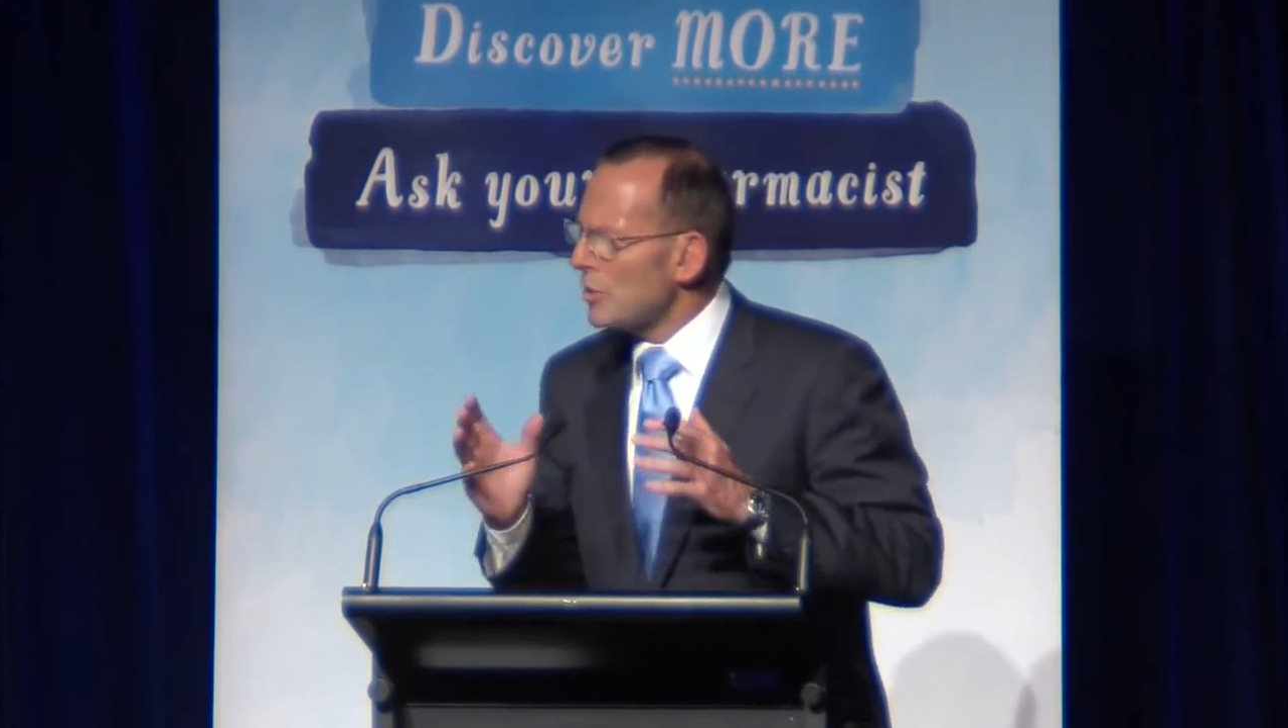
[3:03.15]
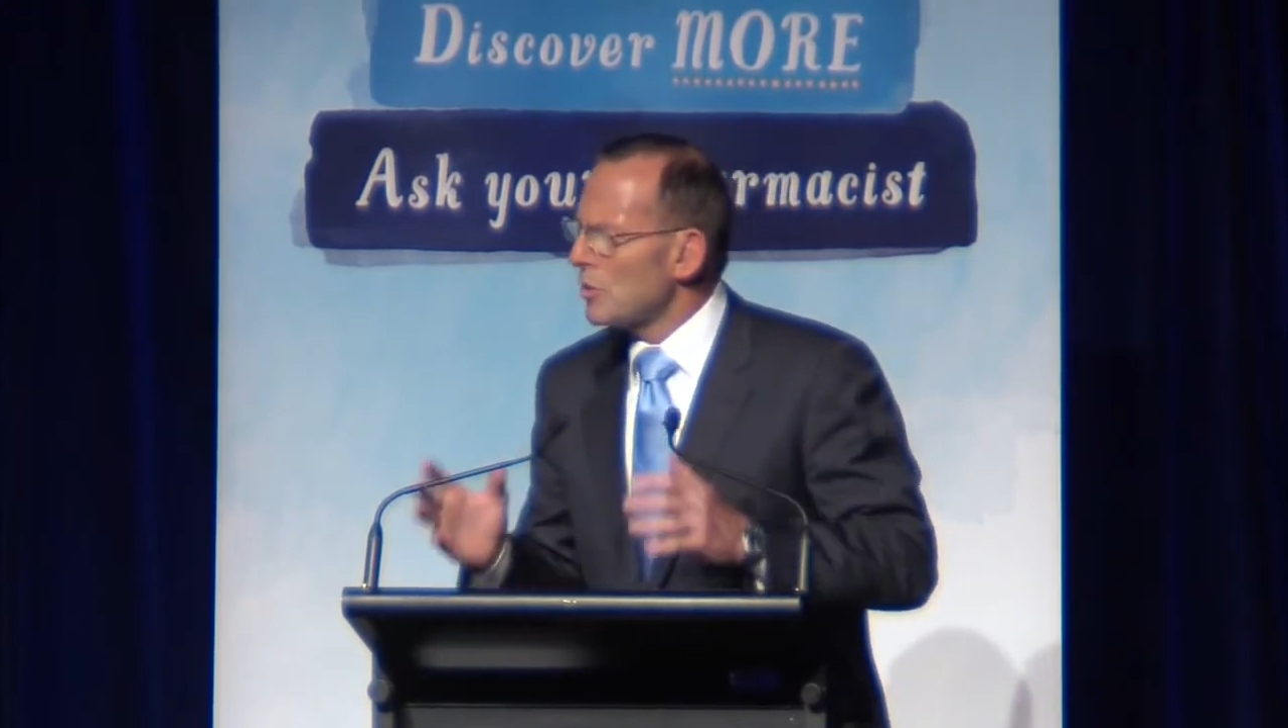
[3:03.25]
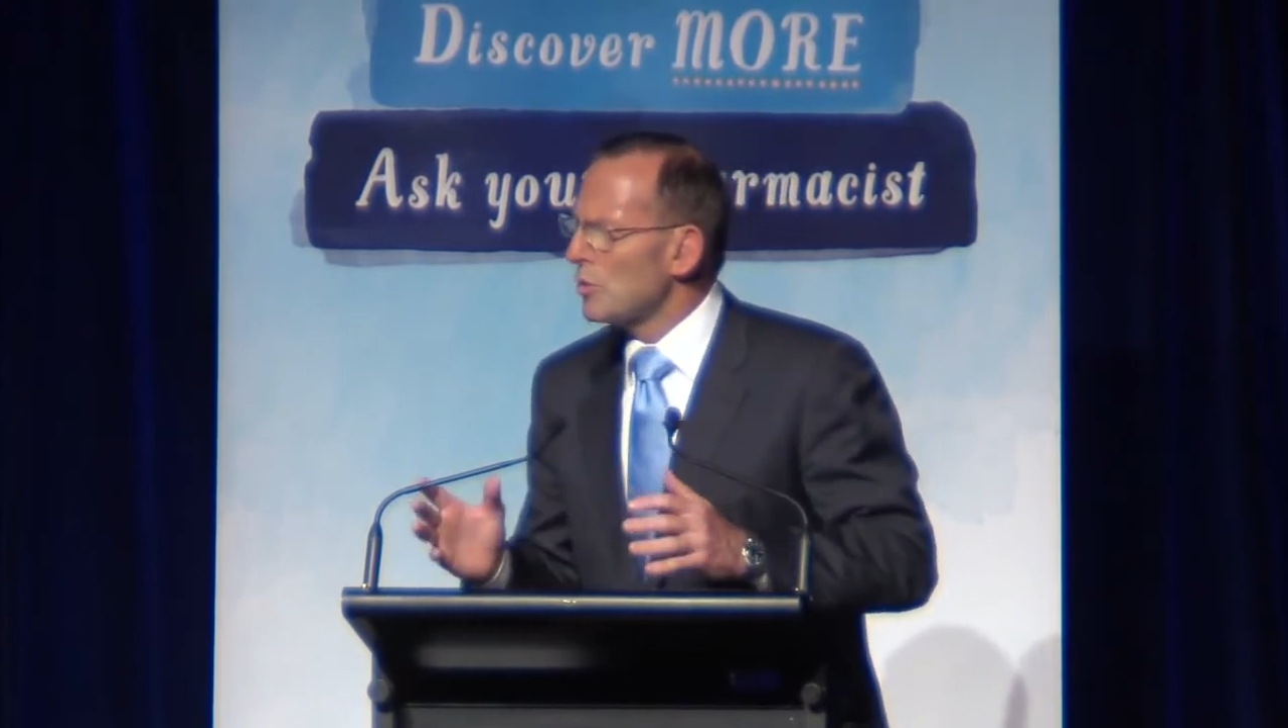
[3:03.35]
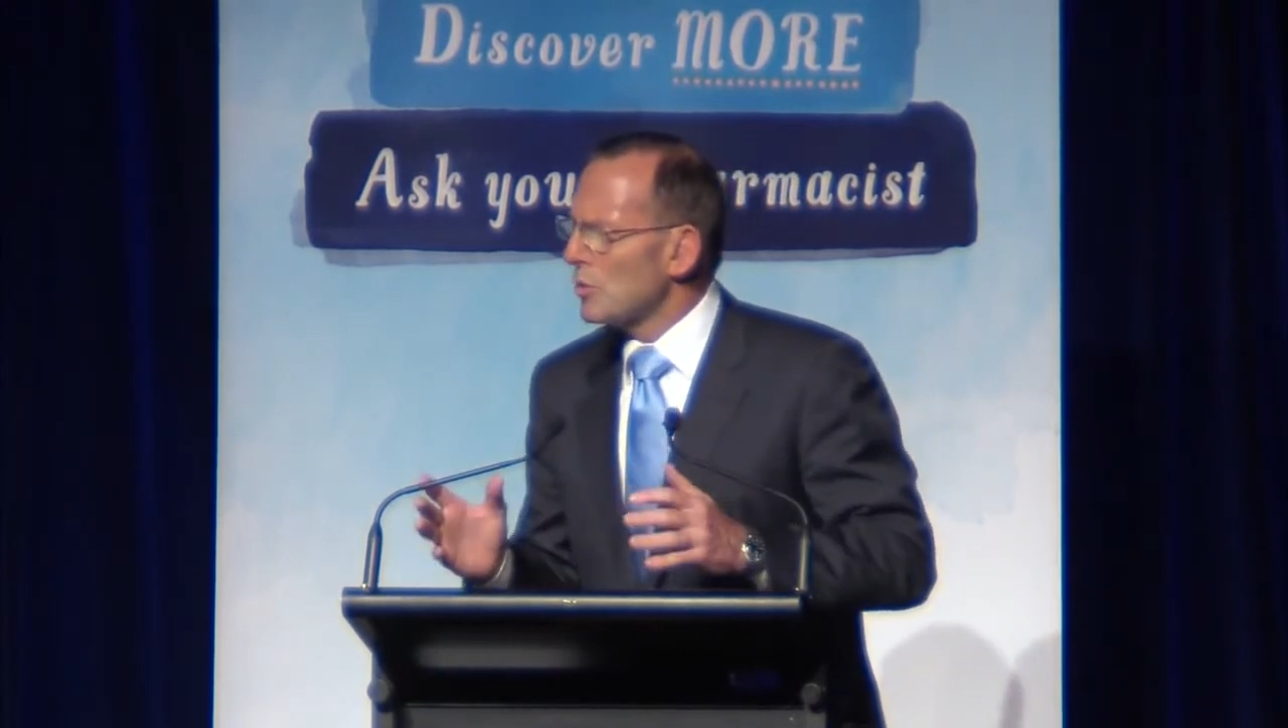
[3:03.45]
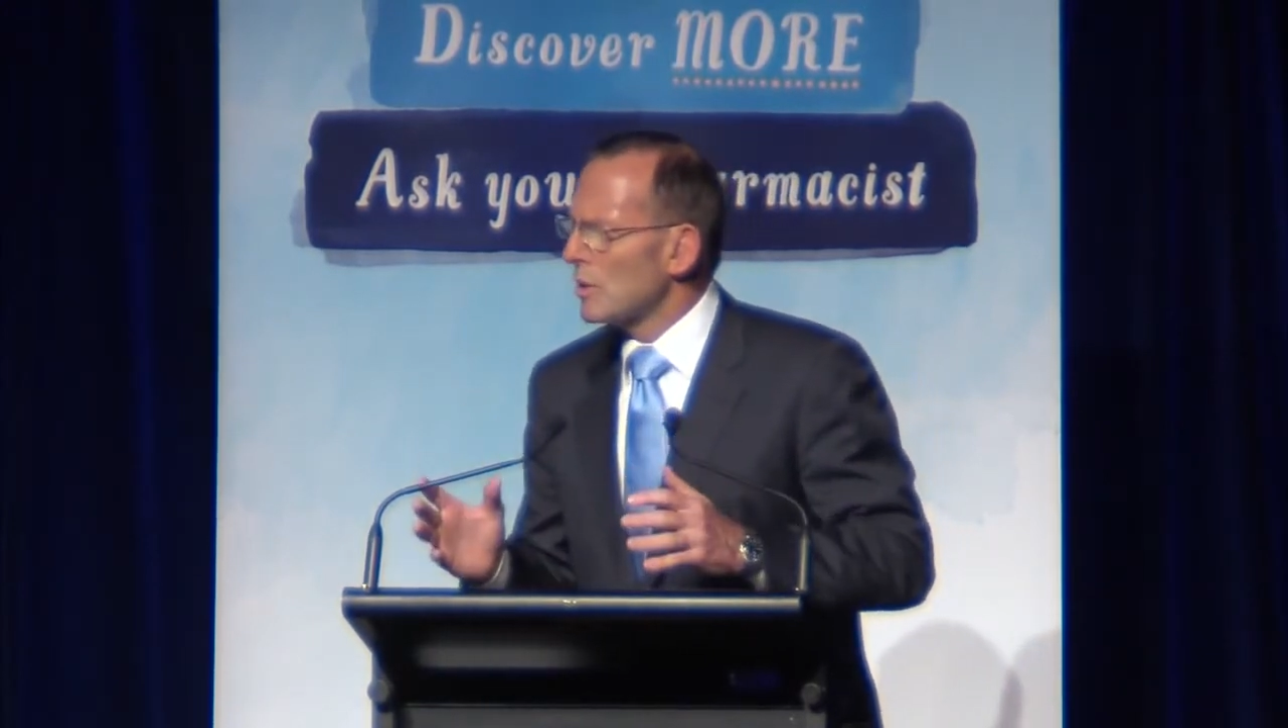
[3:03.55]

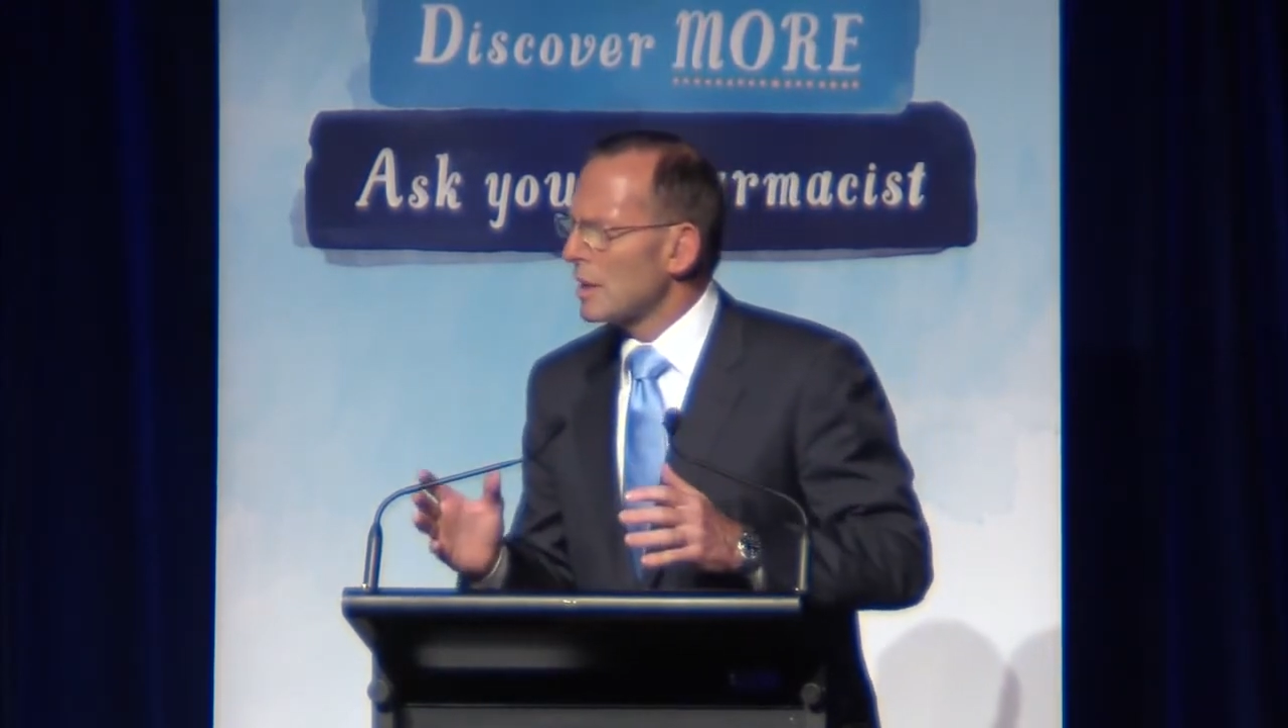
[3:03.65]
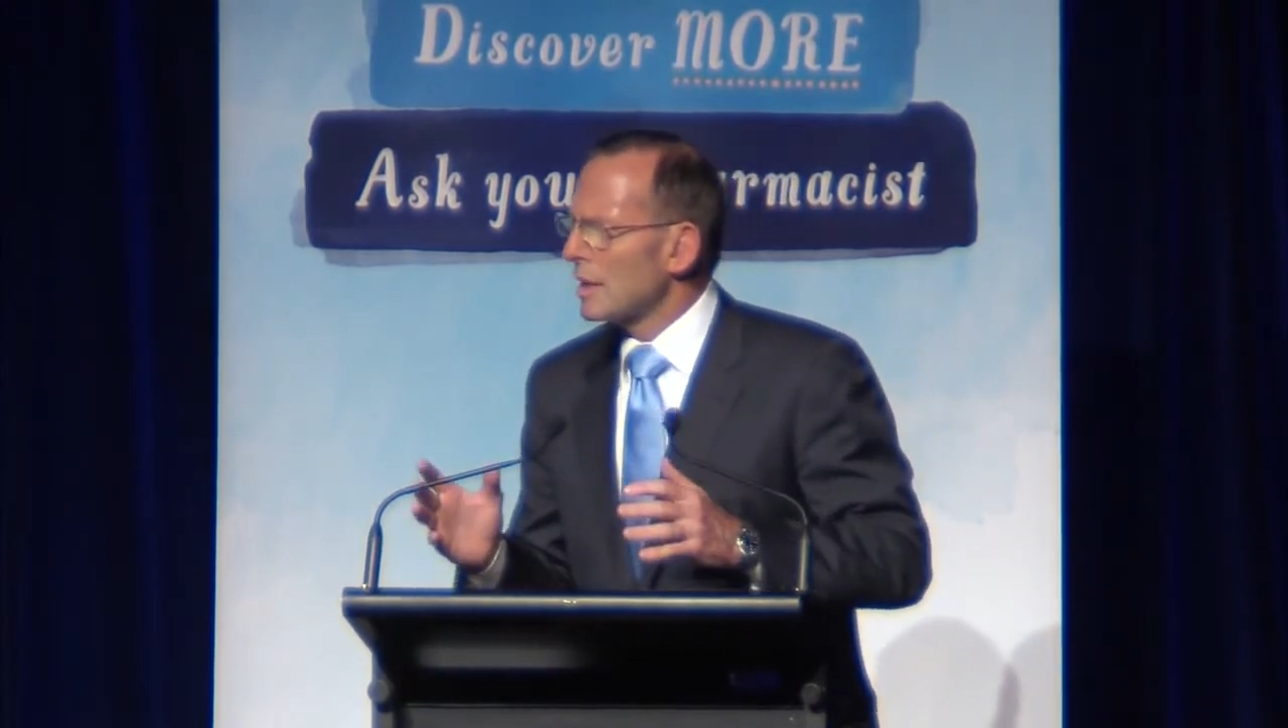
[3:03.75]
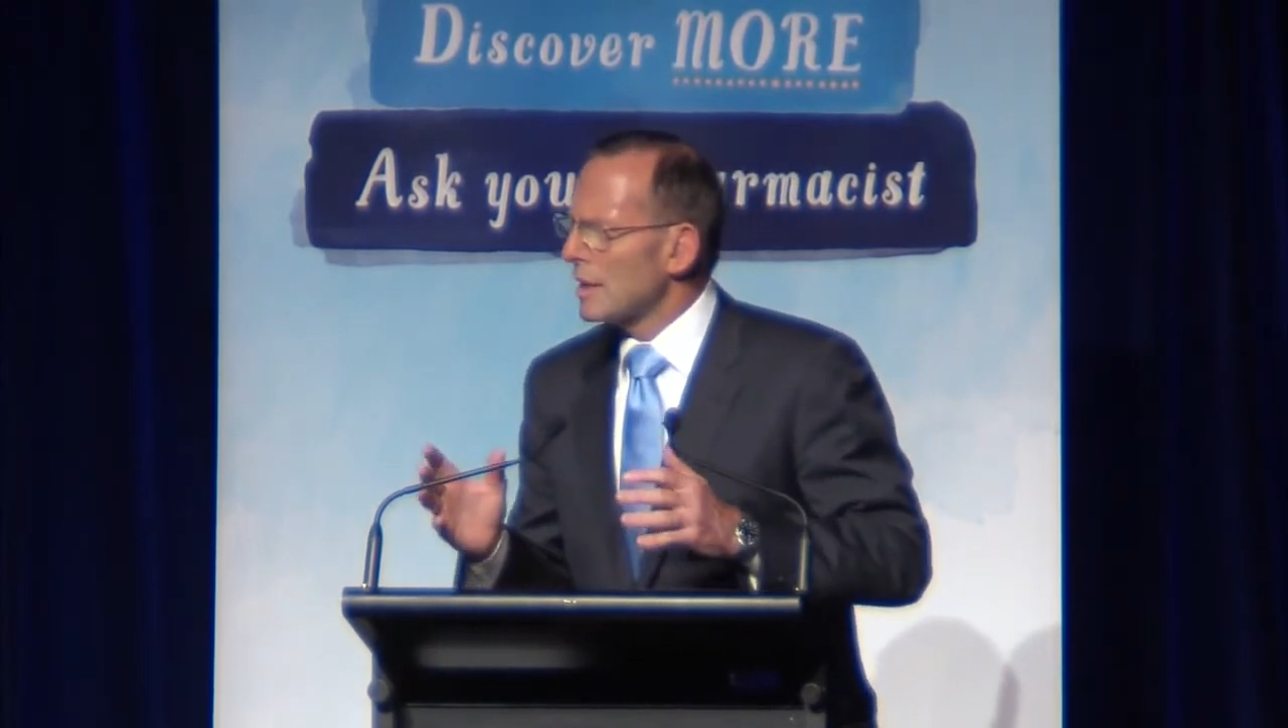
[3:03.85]
you